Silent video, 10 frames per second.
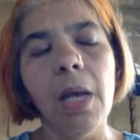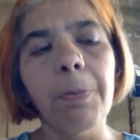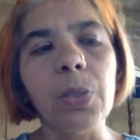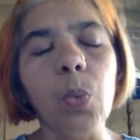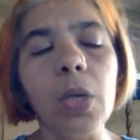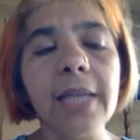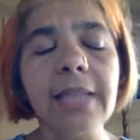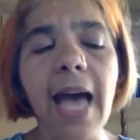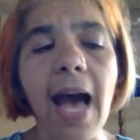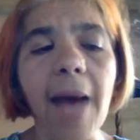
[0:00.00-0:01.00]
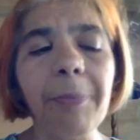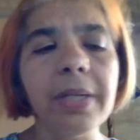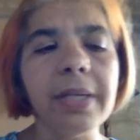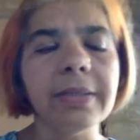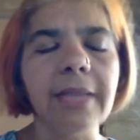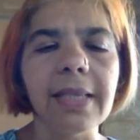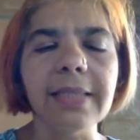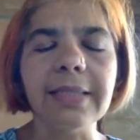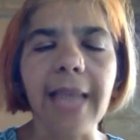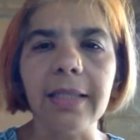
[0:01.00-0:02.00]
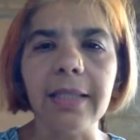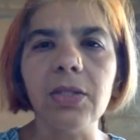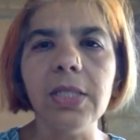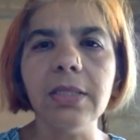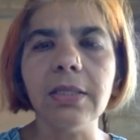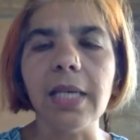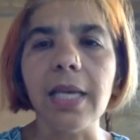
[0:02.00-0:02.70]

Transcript: But what has happened is that these categories,